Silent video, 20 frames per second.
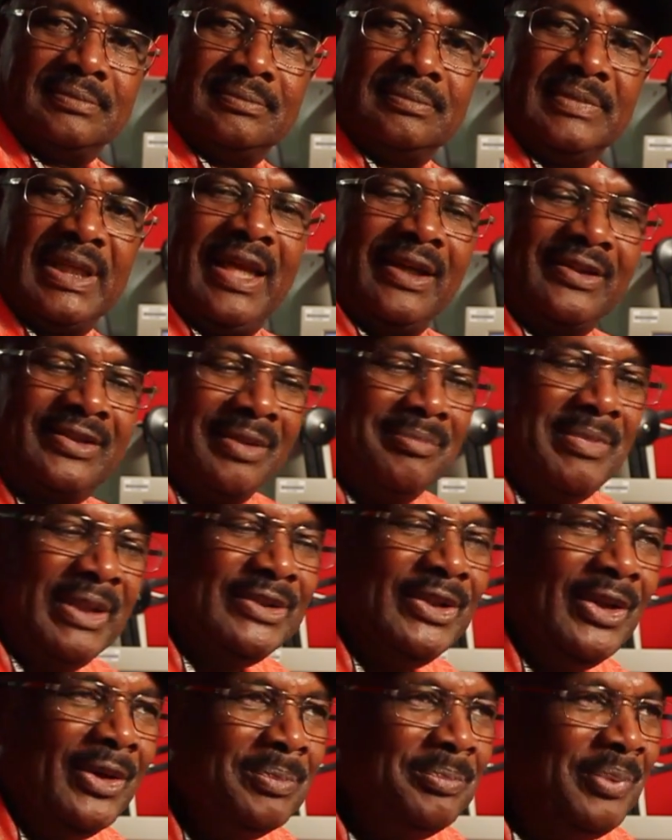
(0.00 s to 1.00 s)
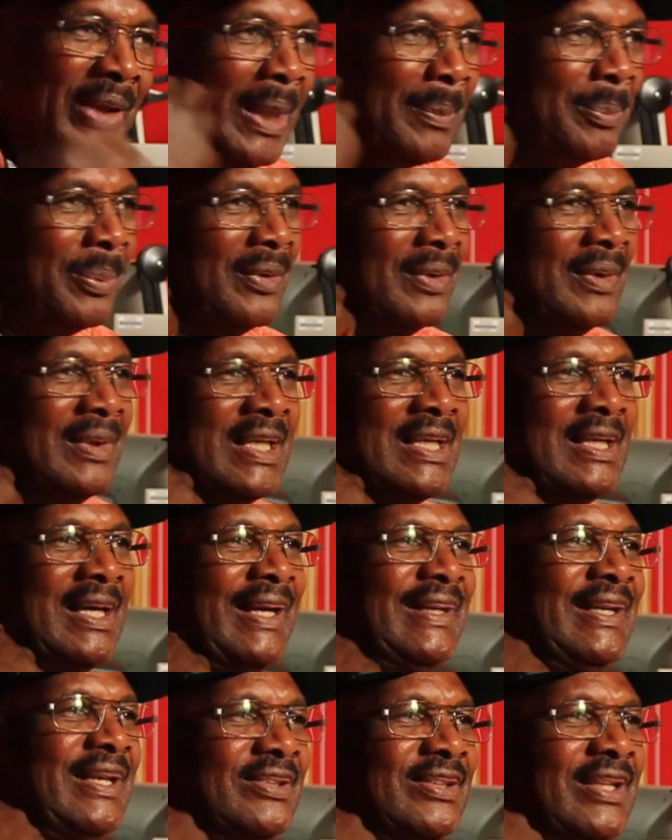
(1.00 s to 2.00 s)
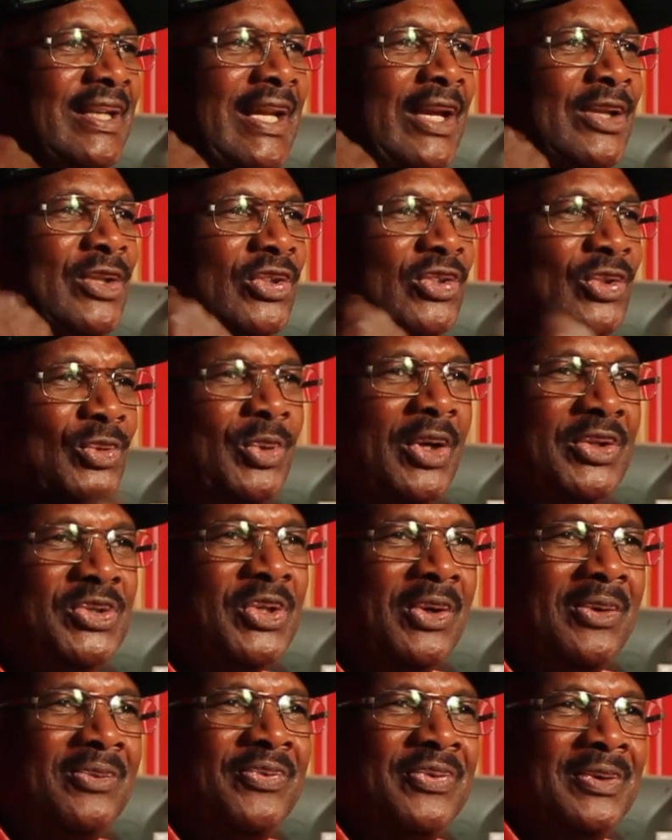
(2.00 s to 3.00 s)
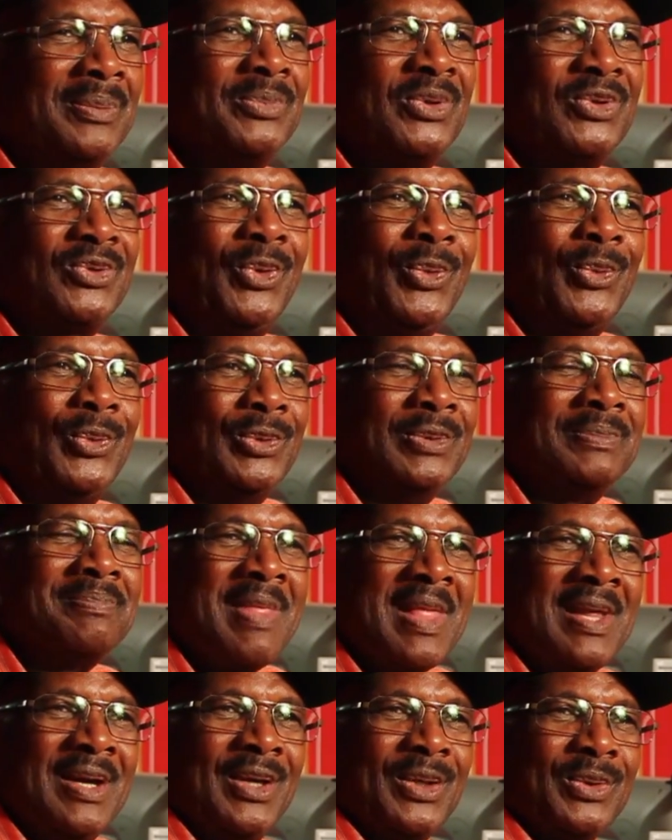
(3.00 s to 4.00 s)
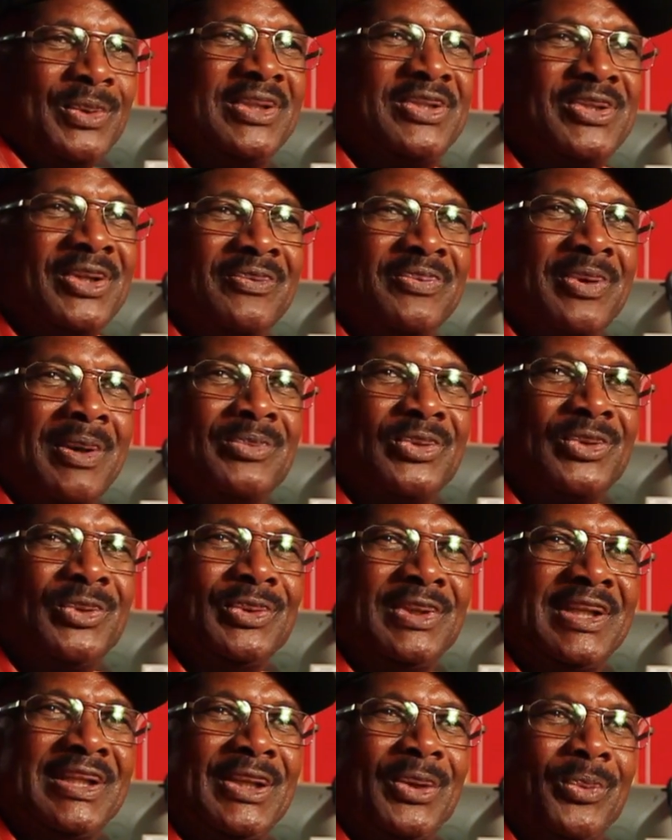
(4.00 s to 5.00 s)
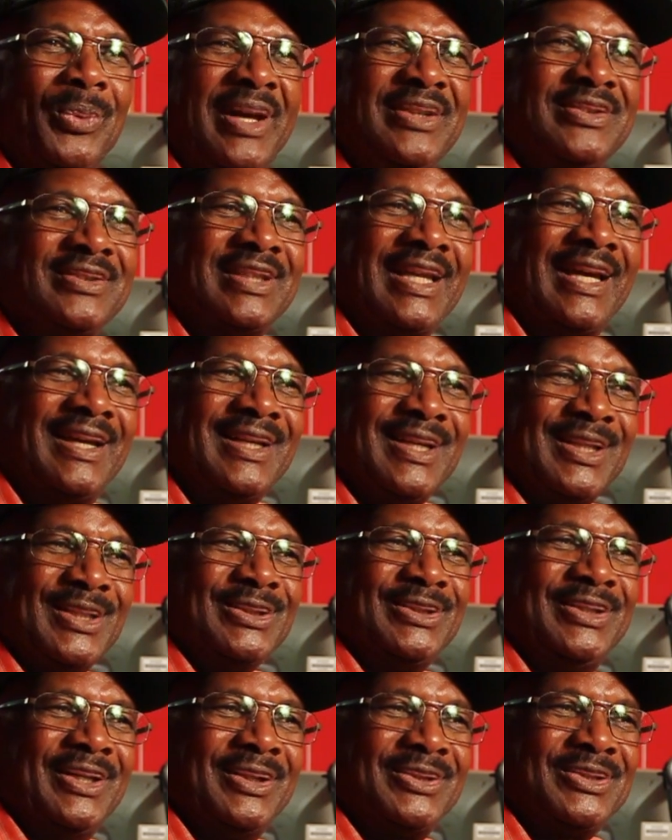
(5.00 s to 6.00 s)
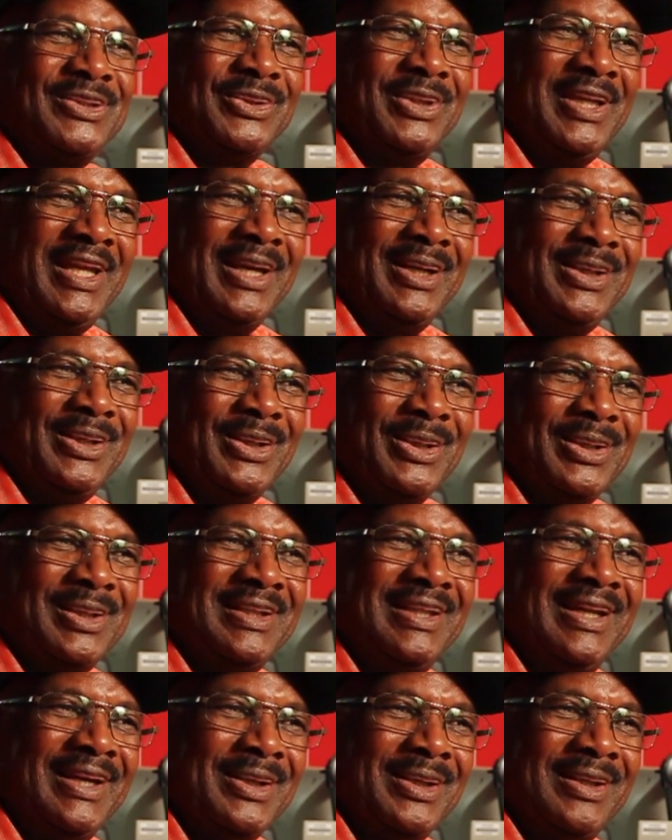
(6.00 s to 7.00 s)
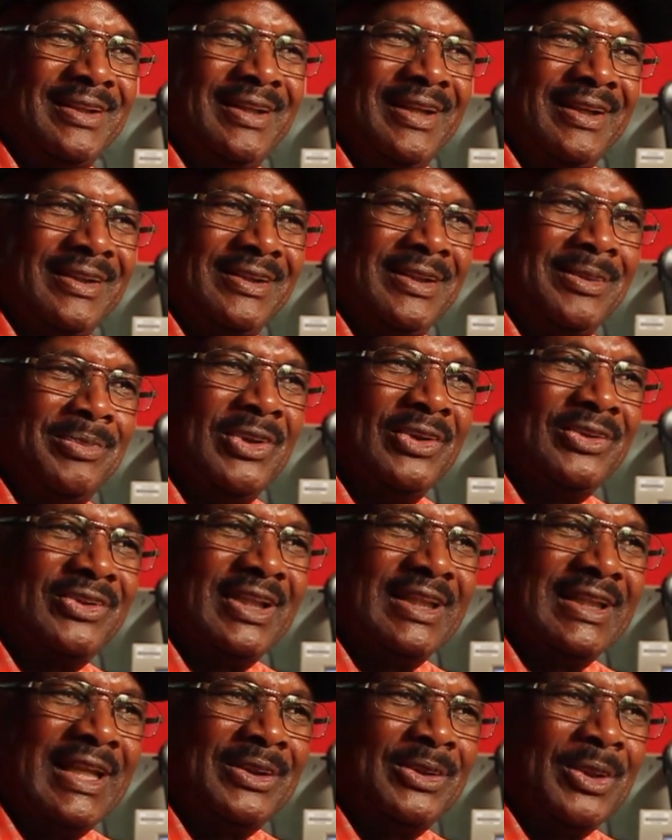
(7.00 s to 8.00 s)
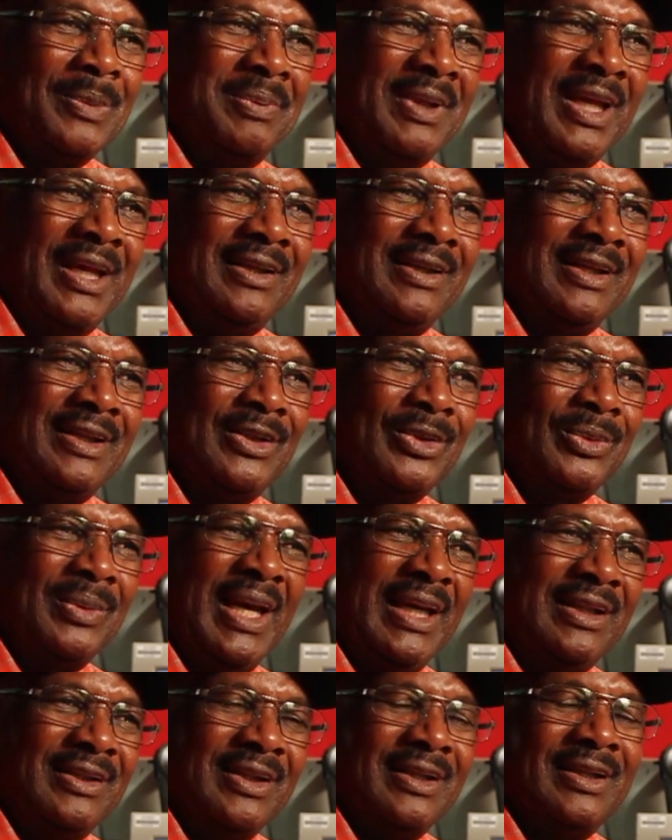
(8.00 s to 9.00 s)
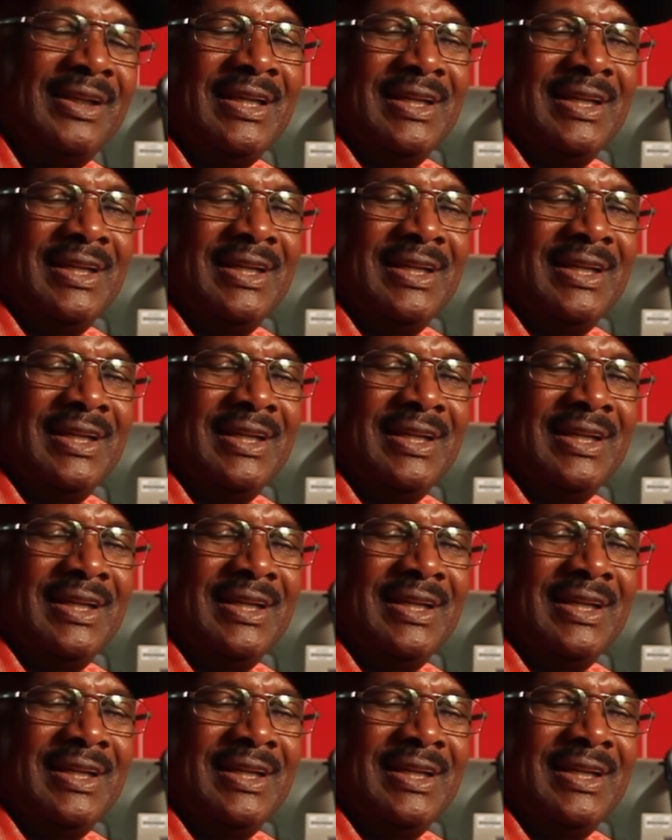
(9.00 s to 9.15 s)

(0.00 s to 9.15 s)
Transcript: Because I met young people, and they said I used to rush home from school on the Wednesday just to hear the music that you played on the radio.